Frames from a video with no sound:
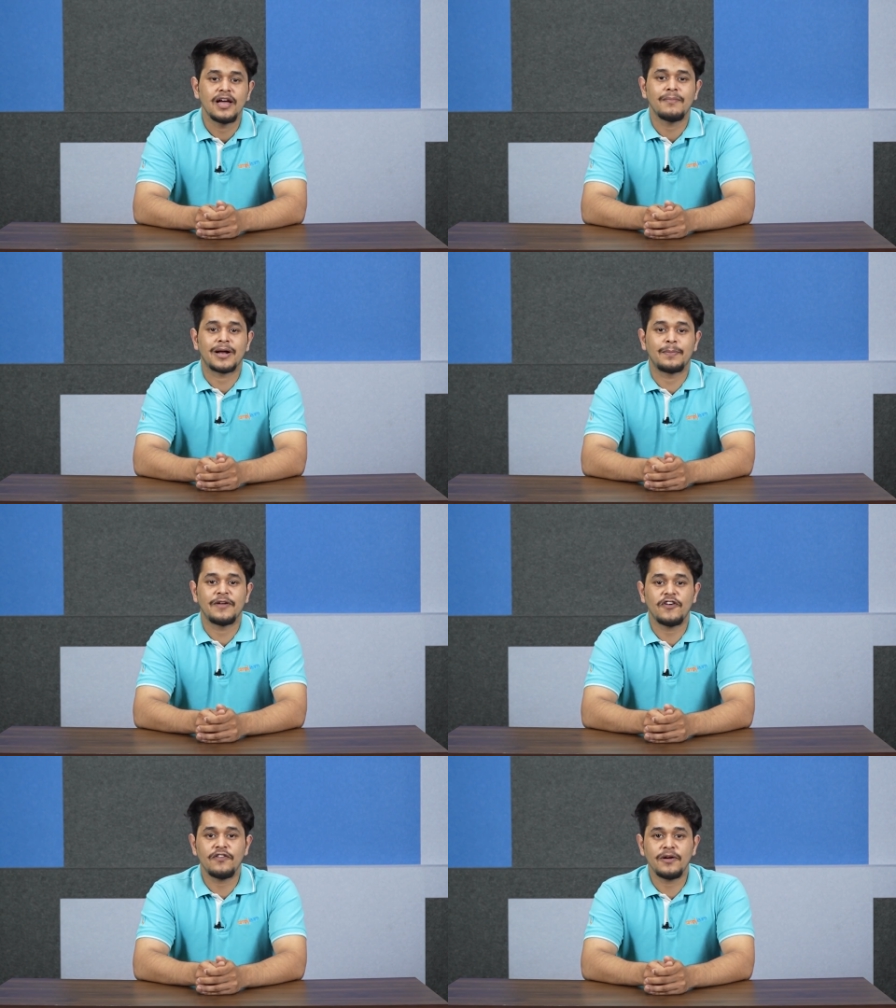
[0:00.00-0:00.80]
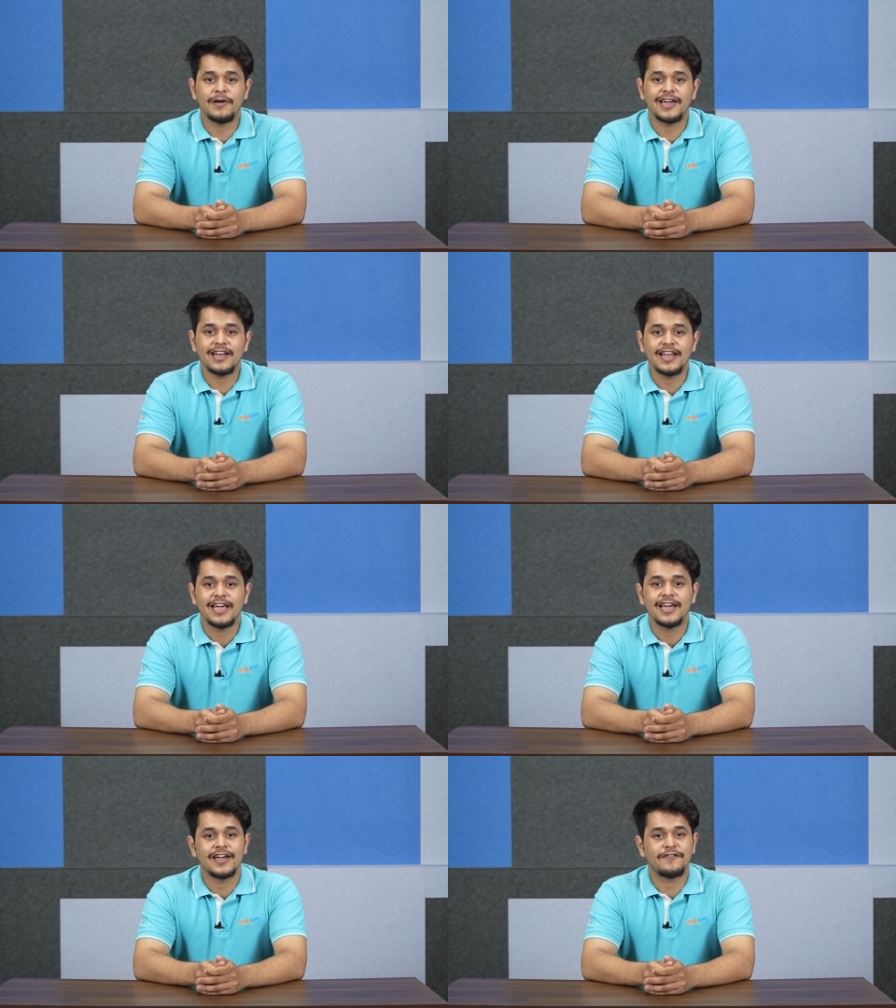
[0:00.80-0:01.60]
But before we
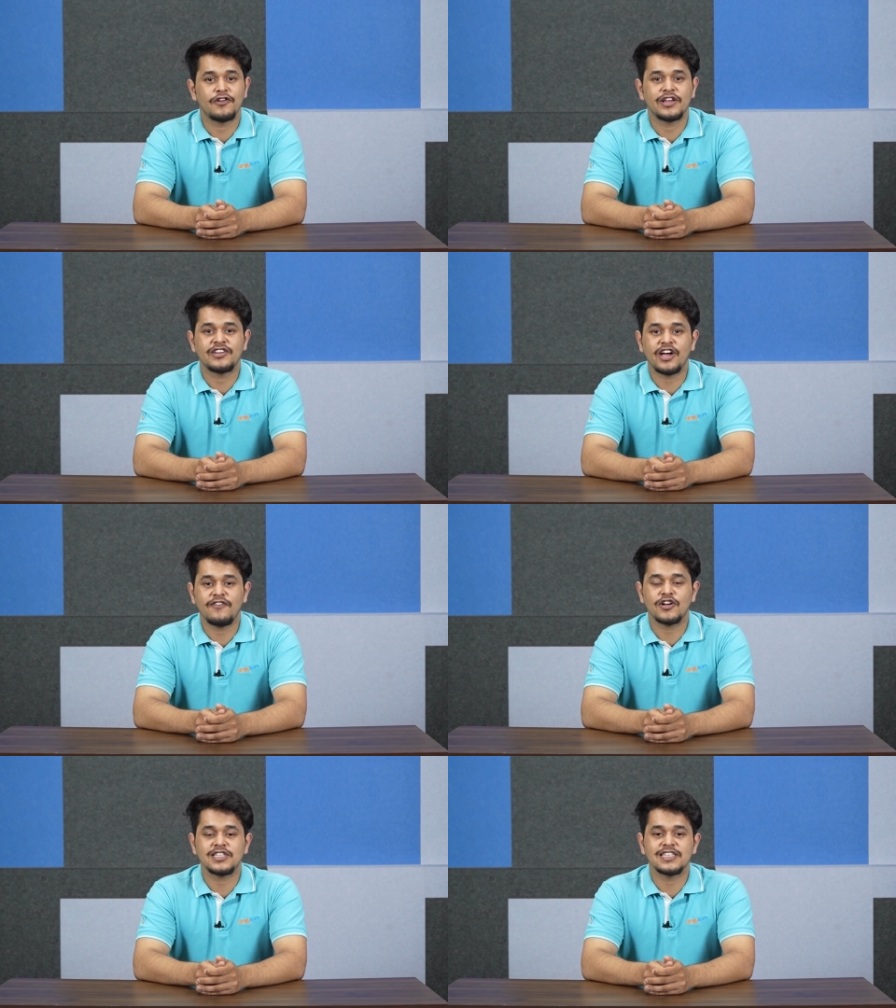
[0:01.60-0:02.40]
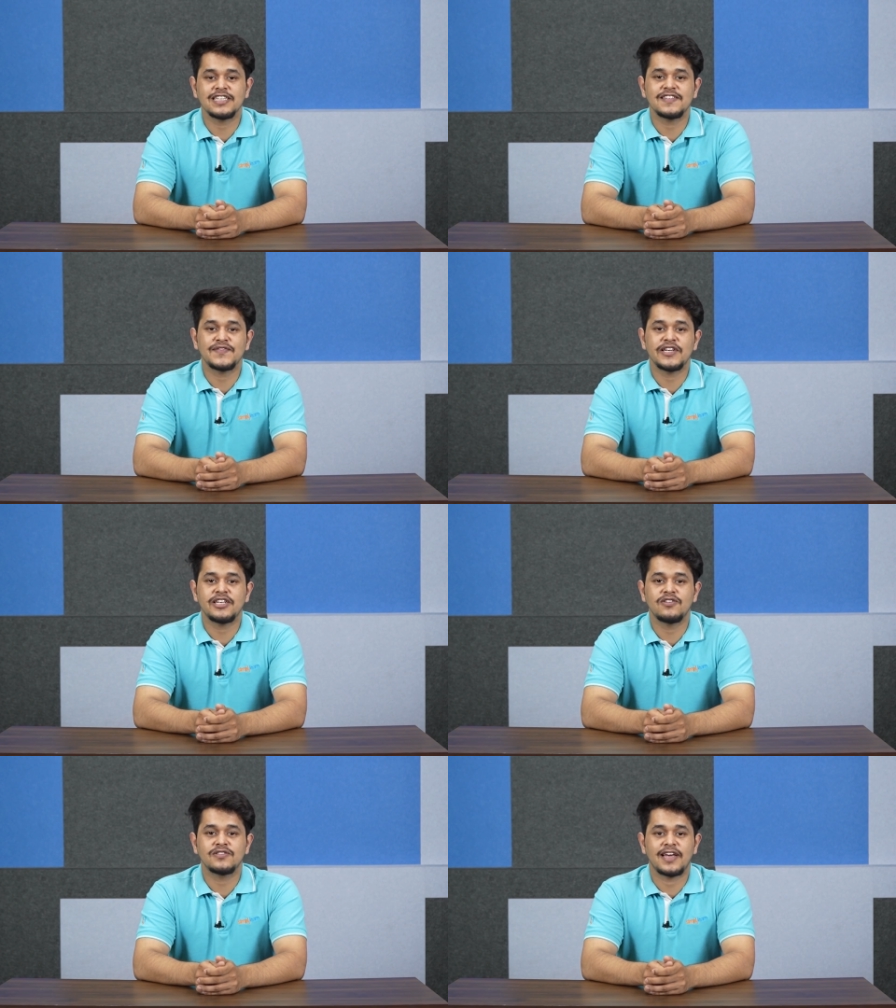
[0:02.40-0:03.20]
begin, if you enjoy watching these
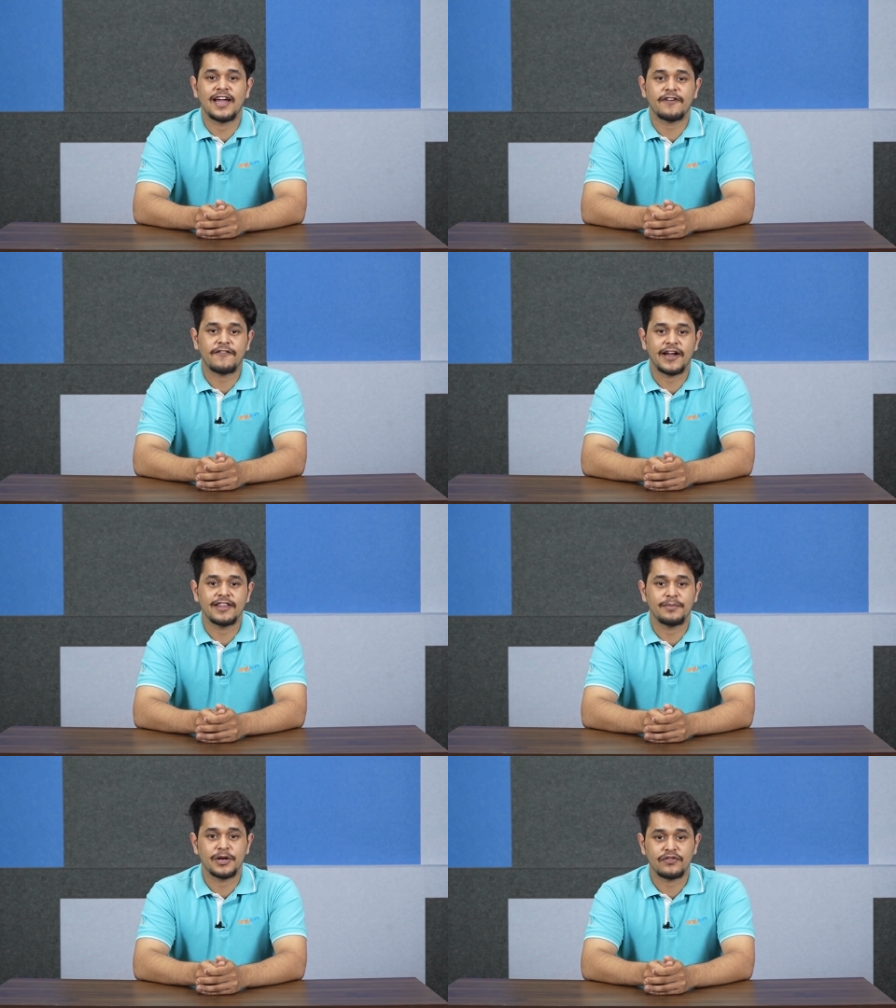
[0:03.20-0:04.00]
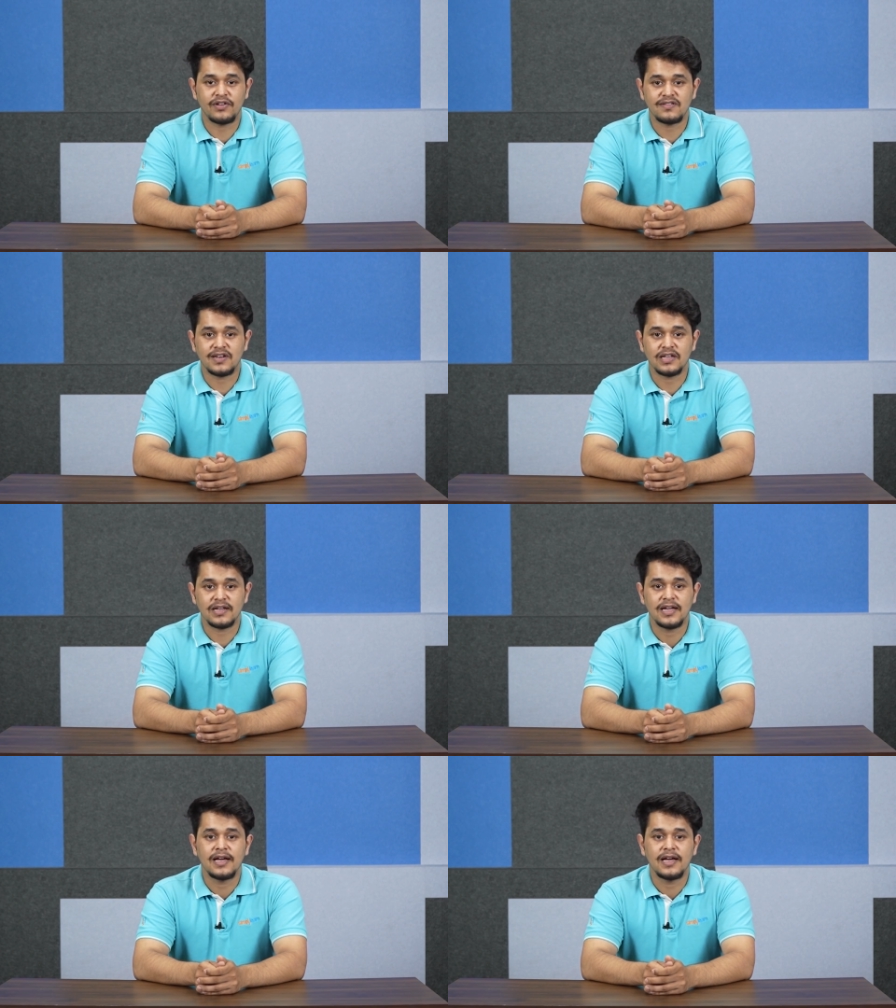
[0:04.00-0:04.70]
videos and find them interesting,